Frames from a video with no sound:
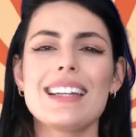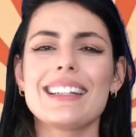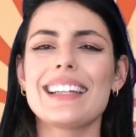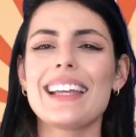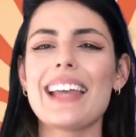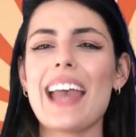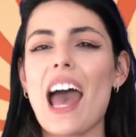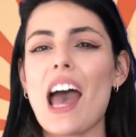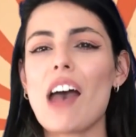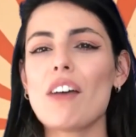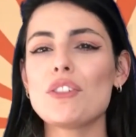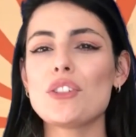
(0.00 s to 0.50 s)

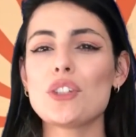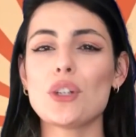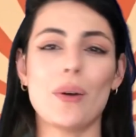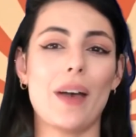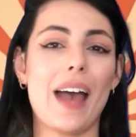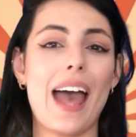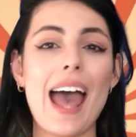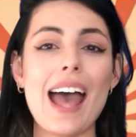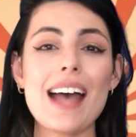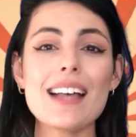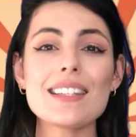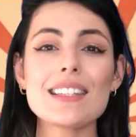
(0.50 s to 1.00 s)
They have to
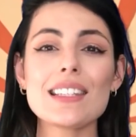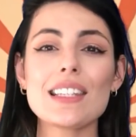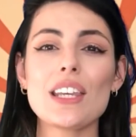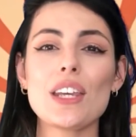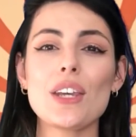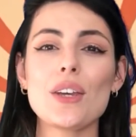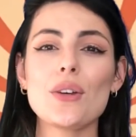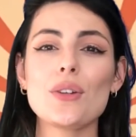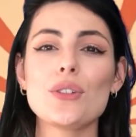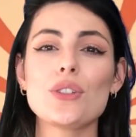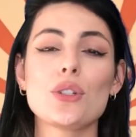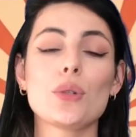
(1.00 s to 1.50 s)
ask
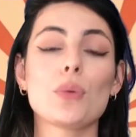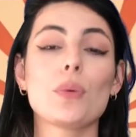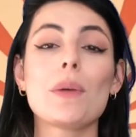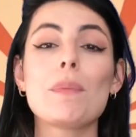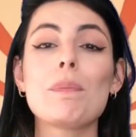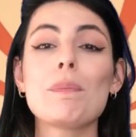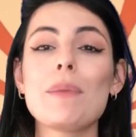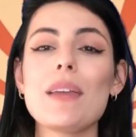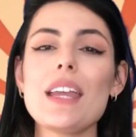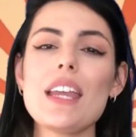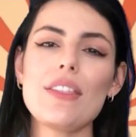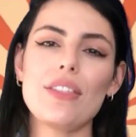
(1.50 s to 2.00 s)
you to
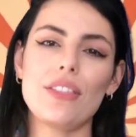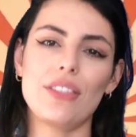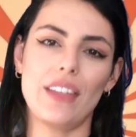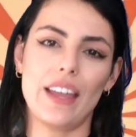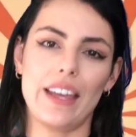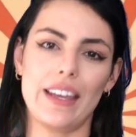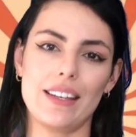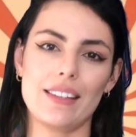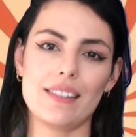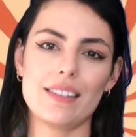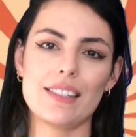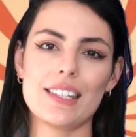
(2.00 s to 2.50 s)
repeat
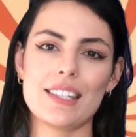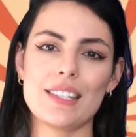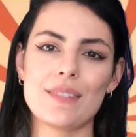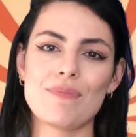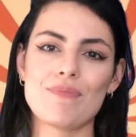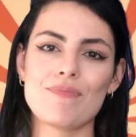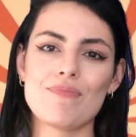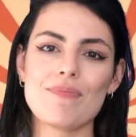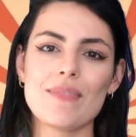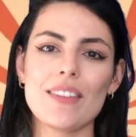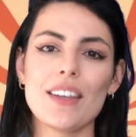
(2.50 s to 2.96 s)
things.